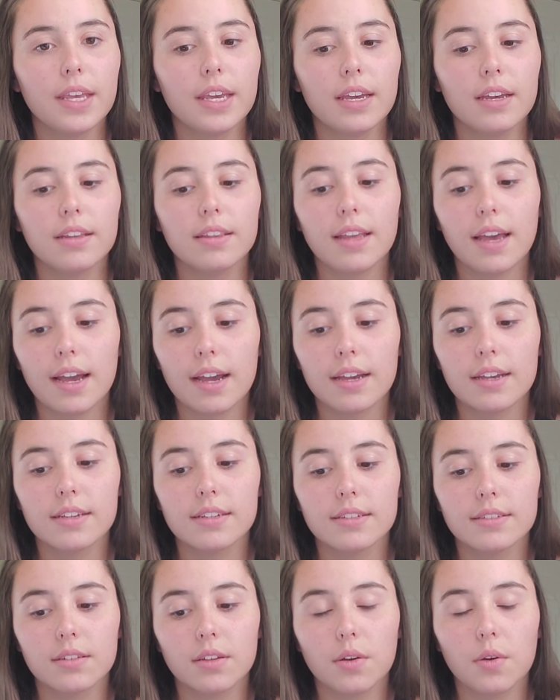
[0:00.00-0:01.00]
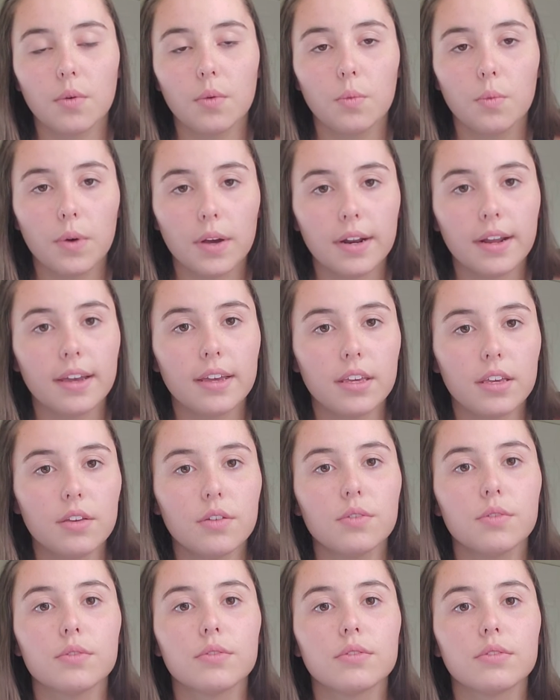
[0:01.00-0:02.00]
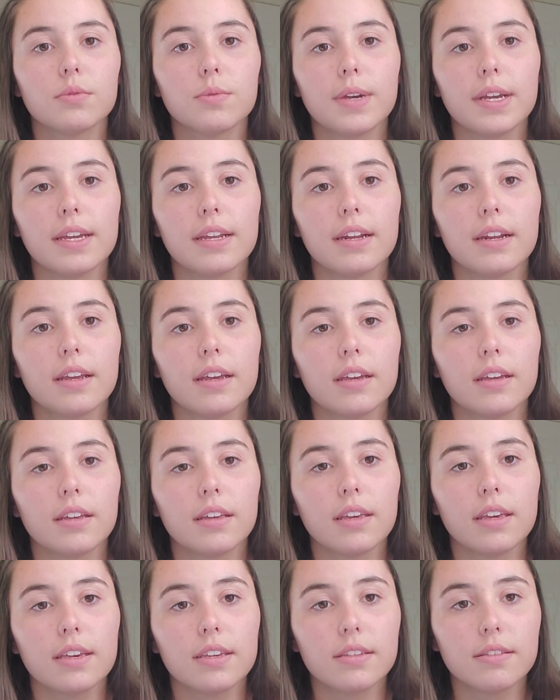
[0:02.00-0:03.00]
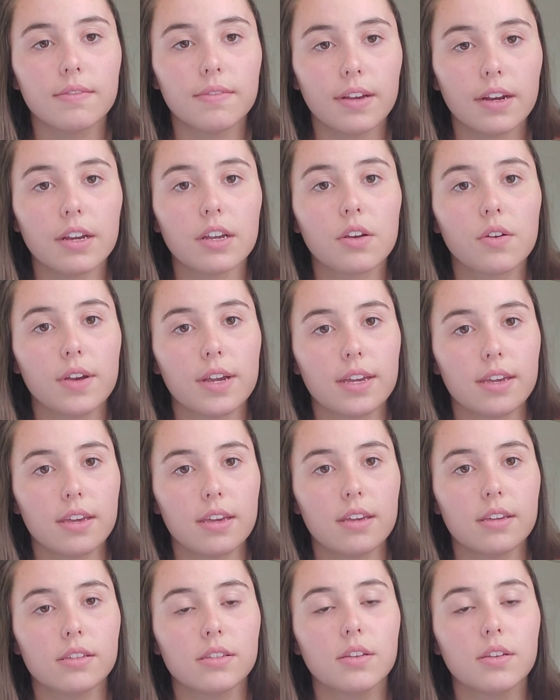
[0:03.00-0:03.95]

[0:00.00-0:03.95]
and that is what I use when he's very cranky.